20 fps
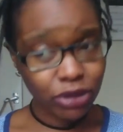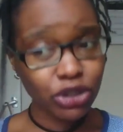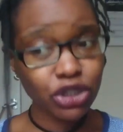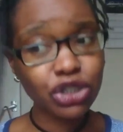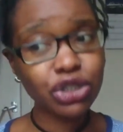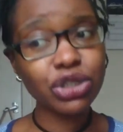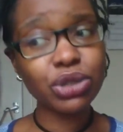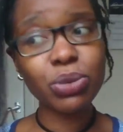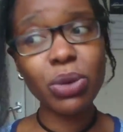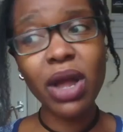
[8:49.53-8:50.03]
You
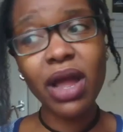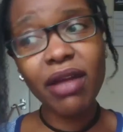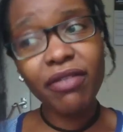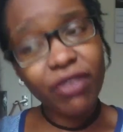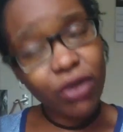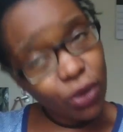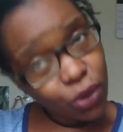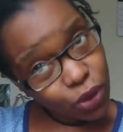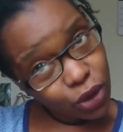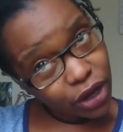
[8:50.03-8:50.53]
can choose
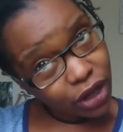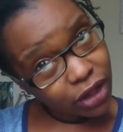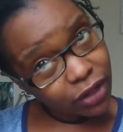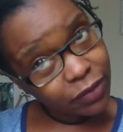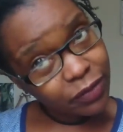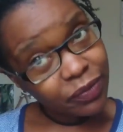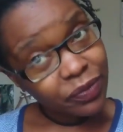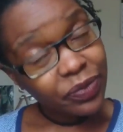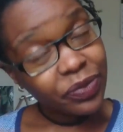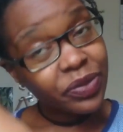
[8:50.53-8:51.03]
whatever
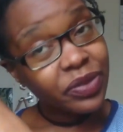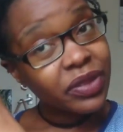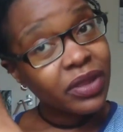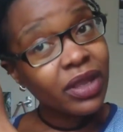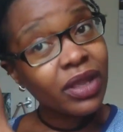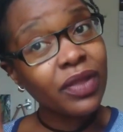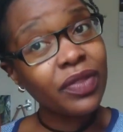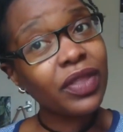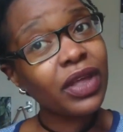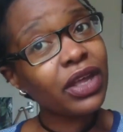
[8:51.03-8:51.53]
oil
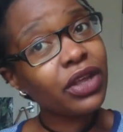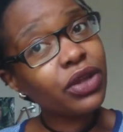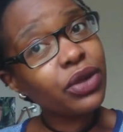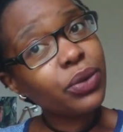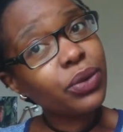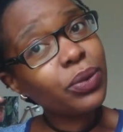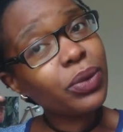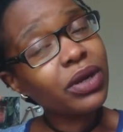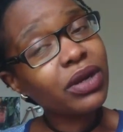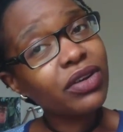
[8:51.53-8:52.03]
that
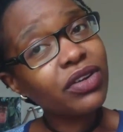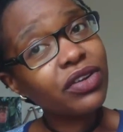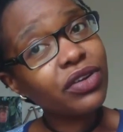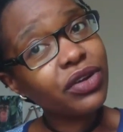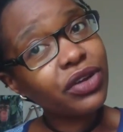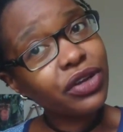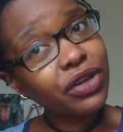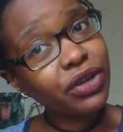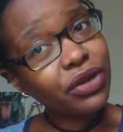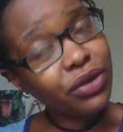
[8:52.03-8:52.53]
you want
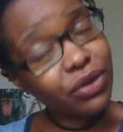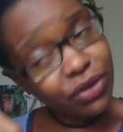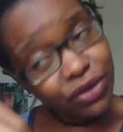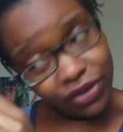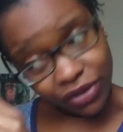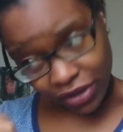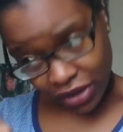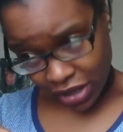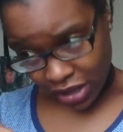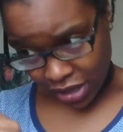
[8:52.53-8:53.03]
to
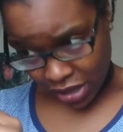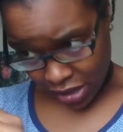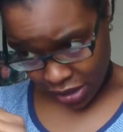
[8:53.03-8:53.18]
use,